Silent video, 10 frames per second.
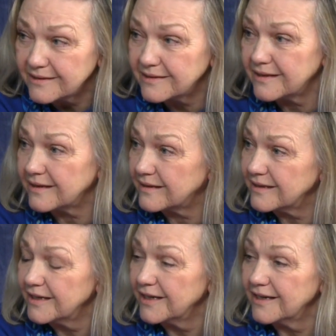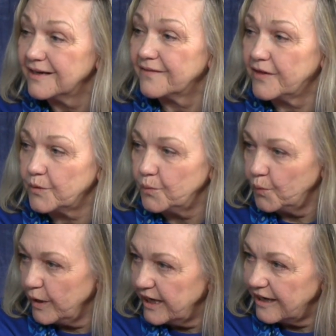that yeah. that
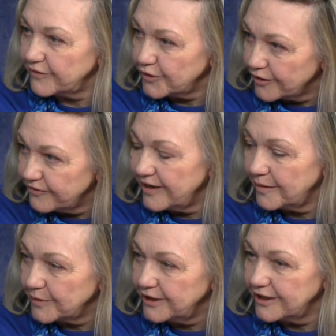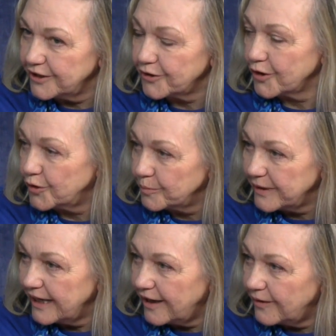we have in our family and in our home
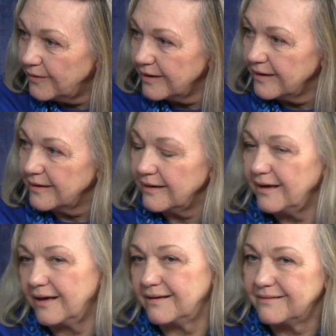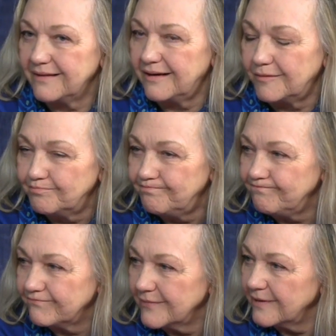now, yeah. and um,
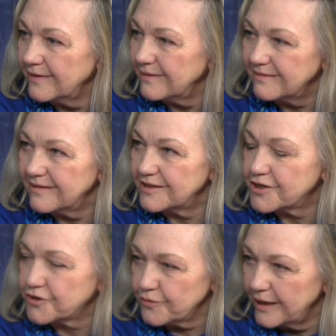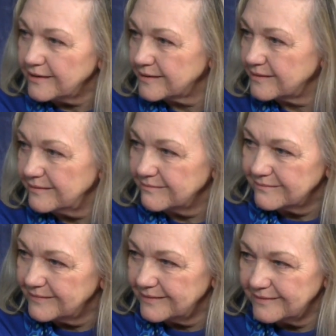stress
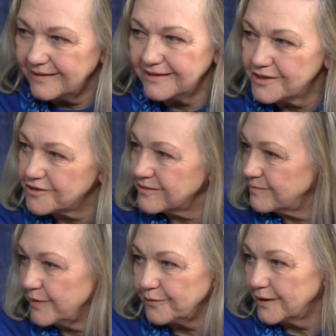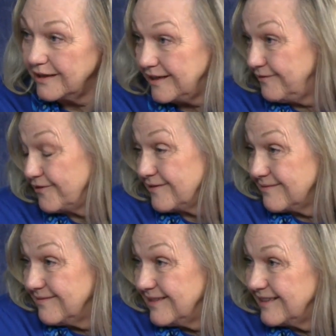has been relieved.
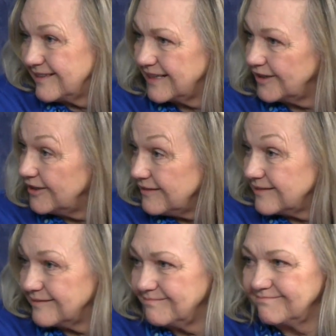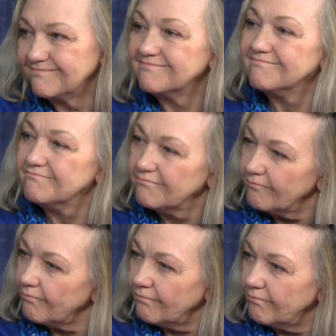Guilt, maybe Guilt. Of, of the
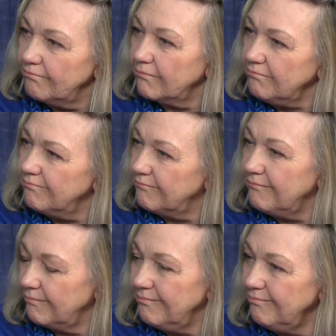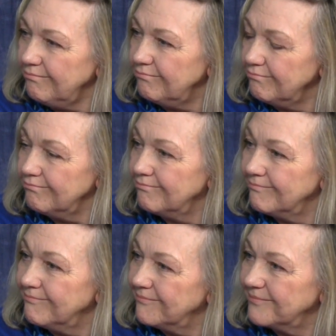past mm -hmm. and stuff. You mm -hmm. just
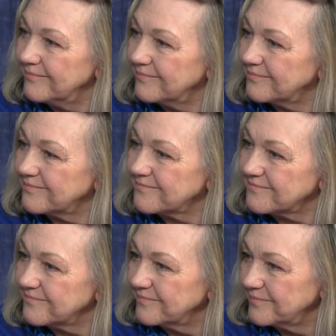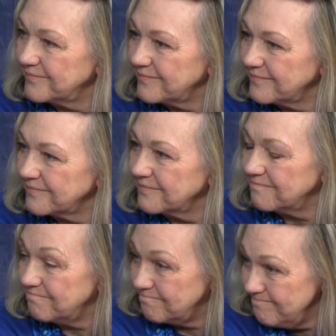trusting and resting in Jesus.
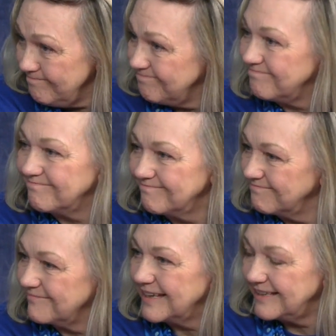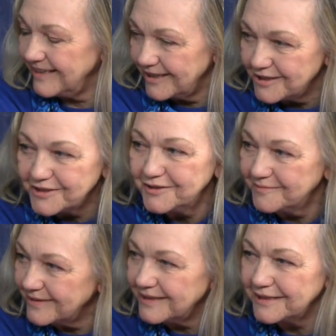Mm -hmm. Isn't that amazing? Yes,
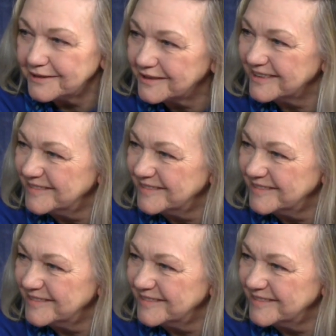it is.